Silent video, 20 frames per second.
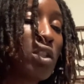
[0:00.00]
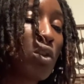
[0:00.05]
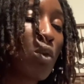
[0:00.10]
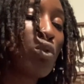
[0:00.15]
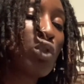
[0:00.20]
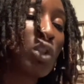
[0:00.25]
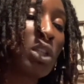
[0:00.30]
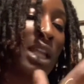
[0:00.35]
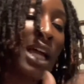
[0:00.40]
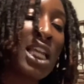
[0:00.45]

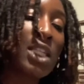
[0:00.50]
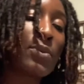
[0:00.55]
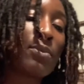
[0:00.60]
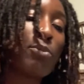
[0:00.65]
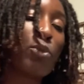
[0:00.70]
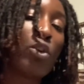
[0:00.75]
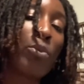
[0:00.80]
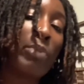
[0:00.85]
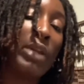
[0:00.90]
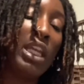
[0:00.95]
socialize with
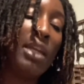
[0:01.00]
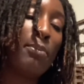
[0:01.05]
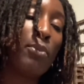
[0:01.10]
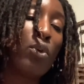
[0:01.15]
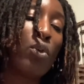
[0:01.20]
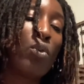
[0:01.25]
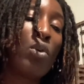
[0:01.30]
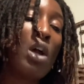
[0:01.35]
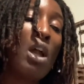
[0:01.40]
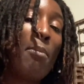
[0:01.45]
more
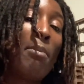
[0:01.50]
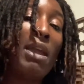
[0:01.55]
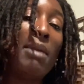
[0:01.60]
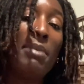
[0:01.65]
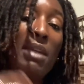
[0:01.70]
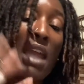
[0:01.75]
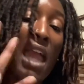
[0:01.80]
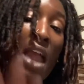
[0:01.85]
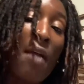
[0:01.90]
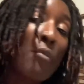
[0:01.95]
people.
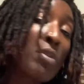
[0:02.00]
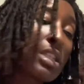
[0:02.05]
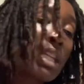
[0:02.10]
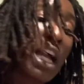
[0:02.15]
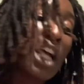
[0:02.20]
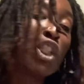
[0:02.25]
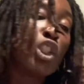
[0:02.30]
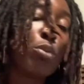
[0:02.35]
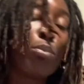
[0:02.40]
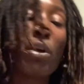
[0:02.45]
Maybe
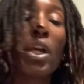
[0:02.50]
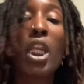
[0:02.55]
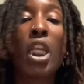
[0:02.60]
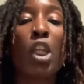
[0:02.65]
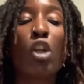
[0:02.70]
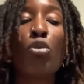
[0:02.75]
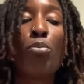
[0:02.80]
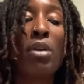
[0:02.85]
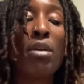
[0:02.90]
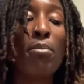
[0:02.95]
advertise your brand a
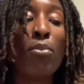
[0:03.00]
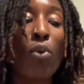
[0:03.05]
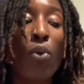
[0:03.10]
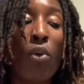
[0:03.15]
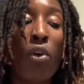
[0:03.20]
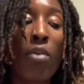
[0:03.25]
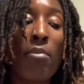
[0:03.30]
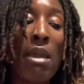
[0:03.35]
little bit more.